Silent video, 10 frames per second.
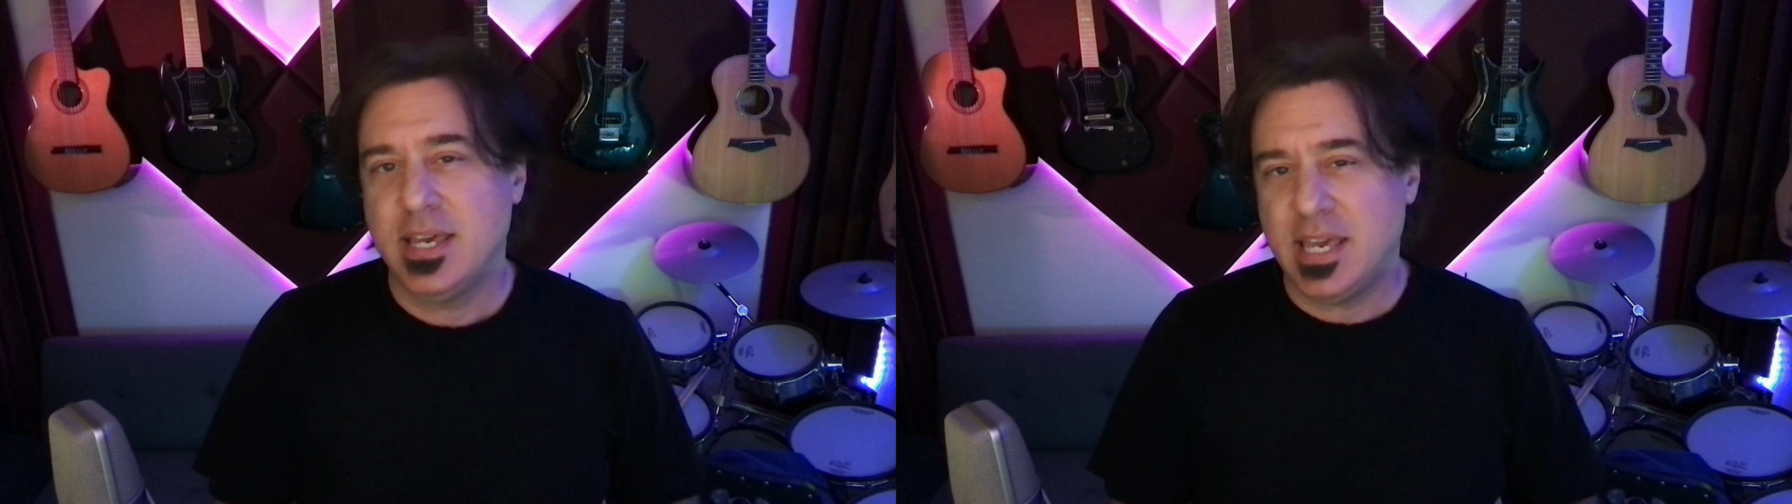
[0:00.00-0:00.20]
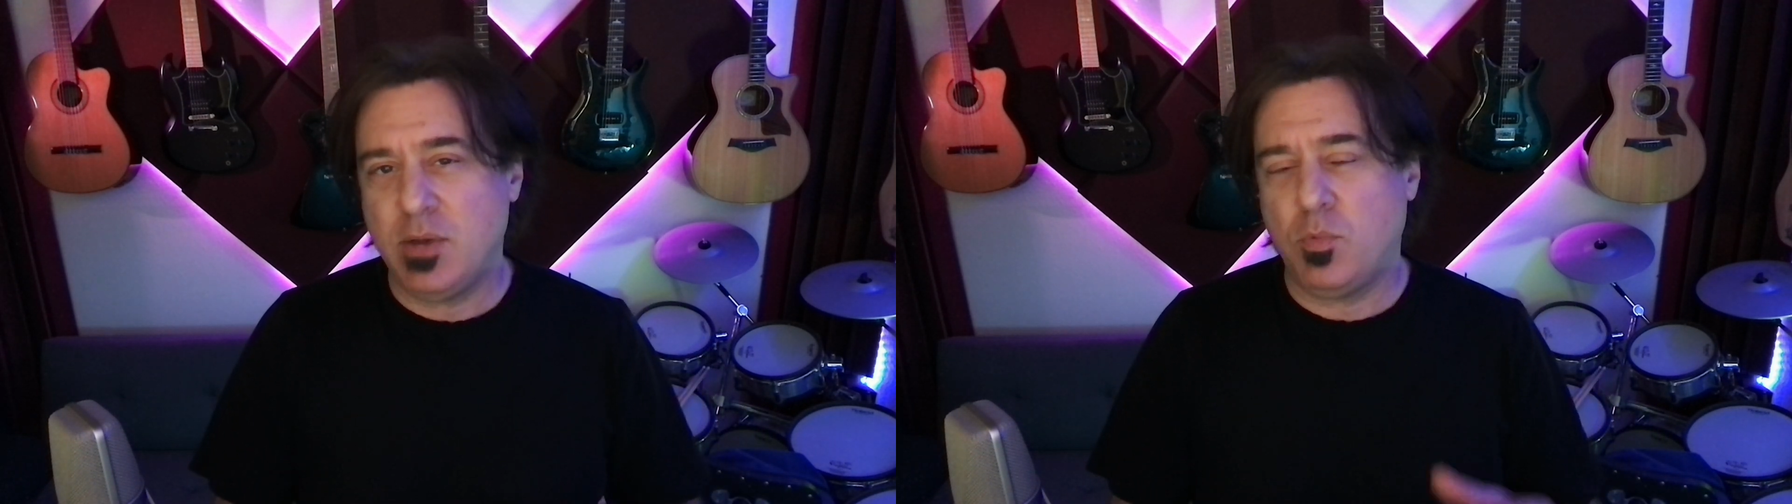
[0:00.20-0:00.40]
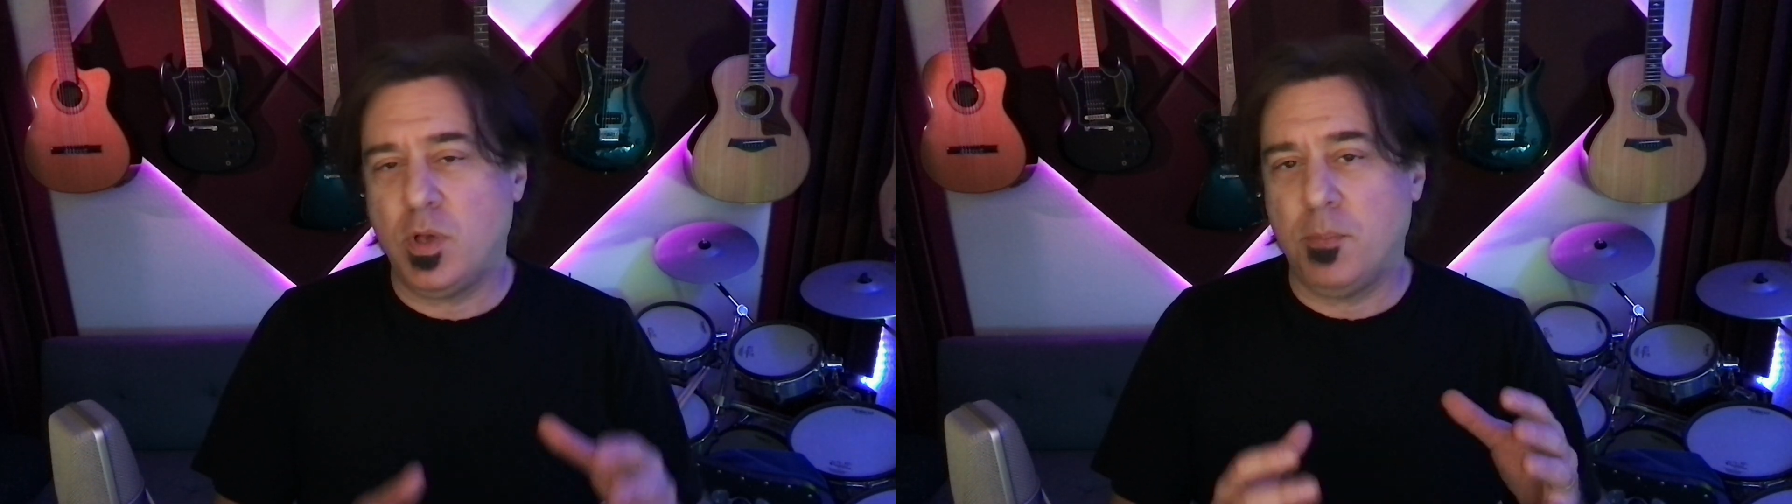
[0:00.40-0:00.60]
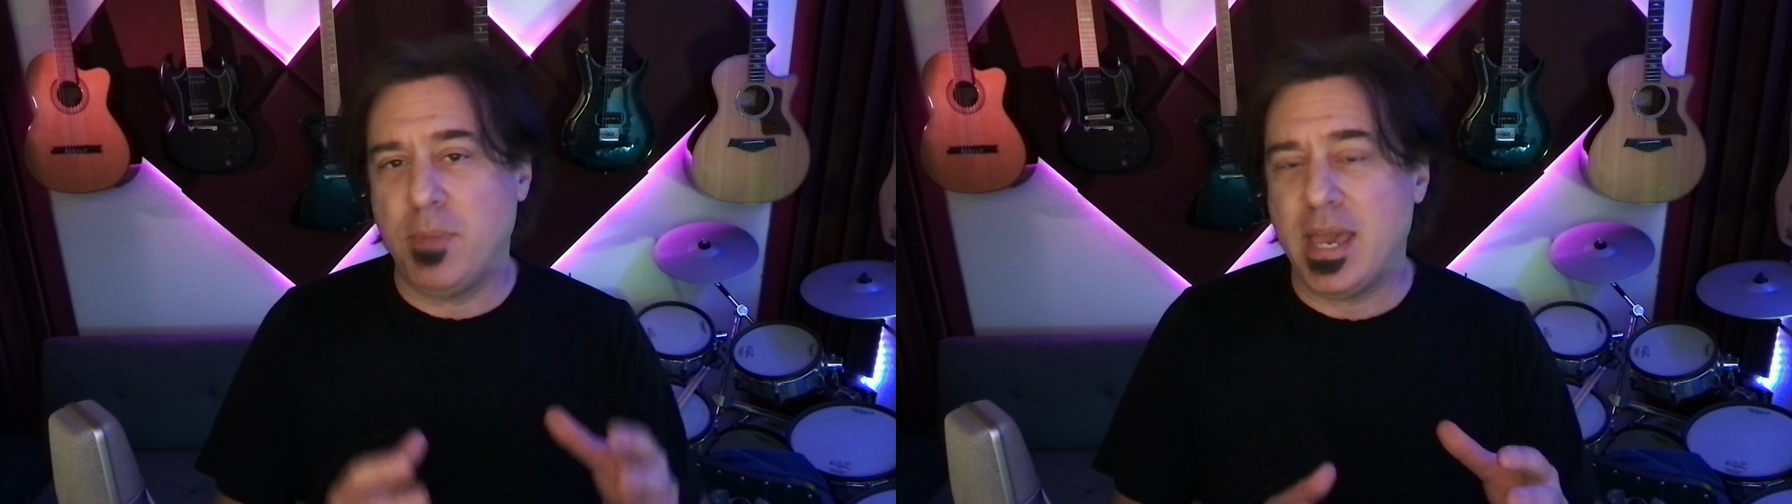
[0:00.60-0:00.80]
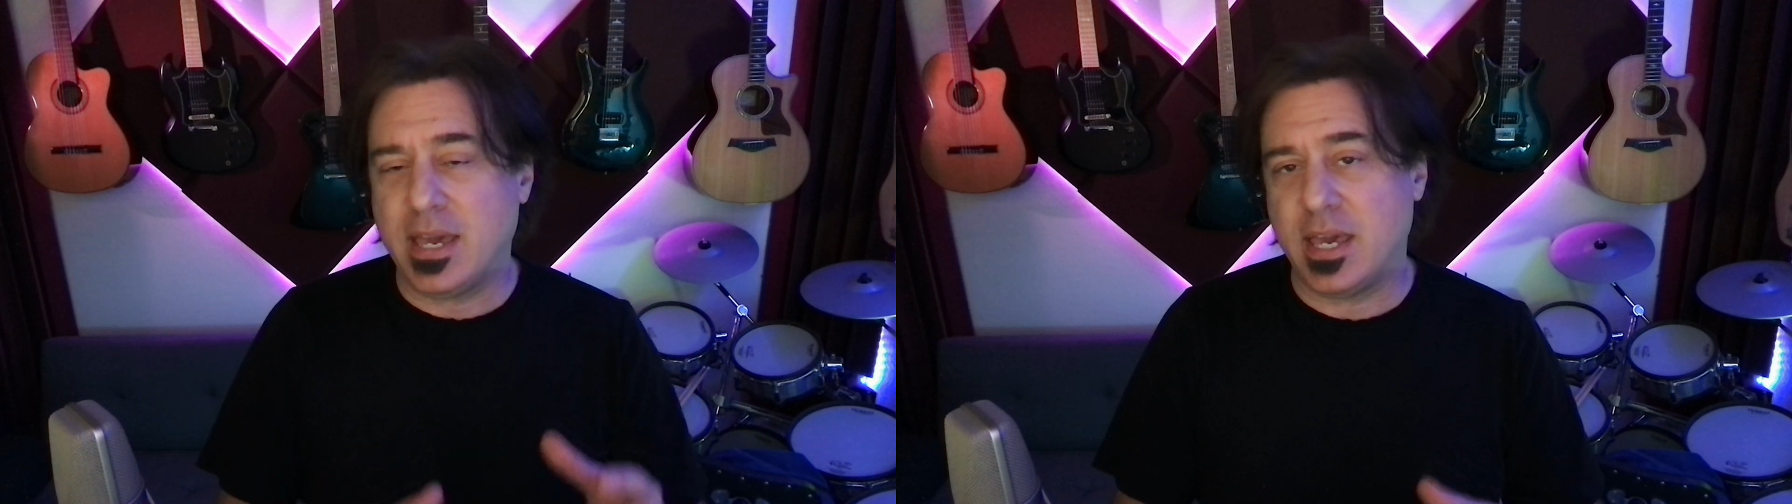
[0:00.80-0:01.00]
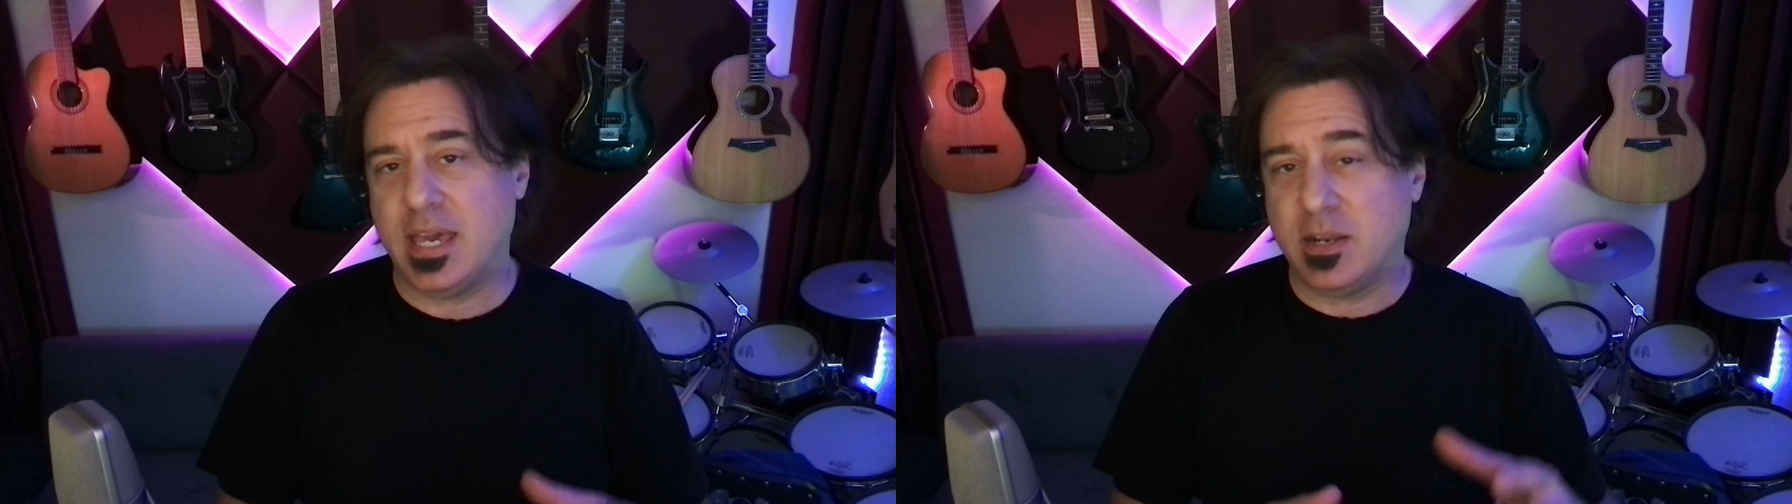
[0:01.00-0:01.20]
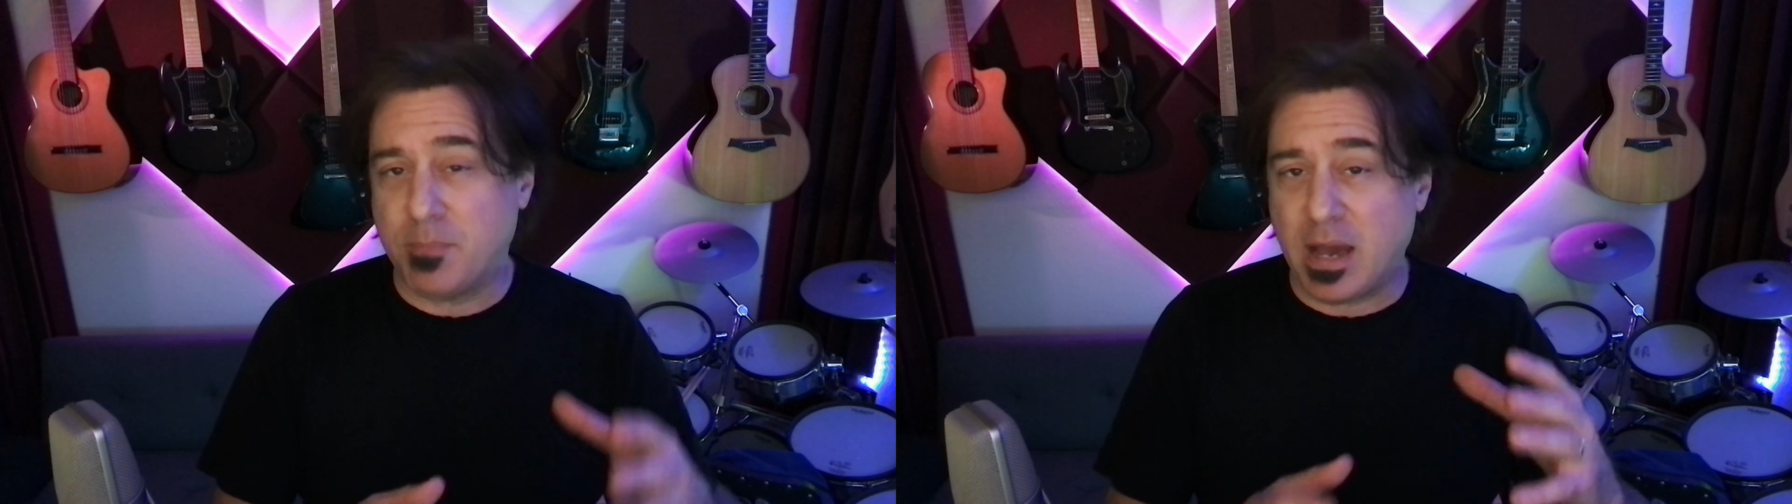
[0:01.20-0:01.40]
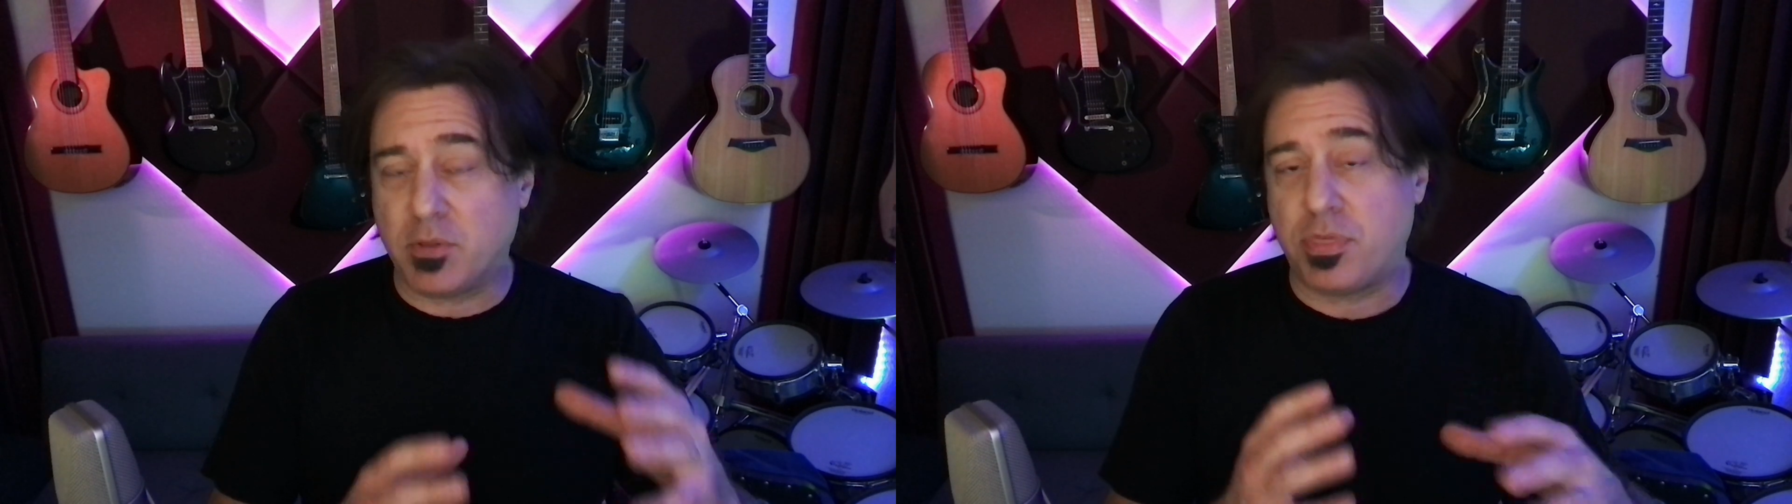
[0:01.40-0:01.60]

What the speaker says: it will make it about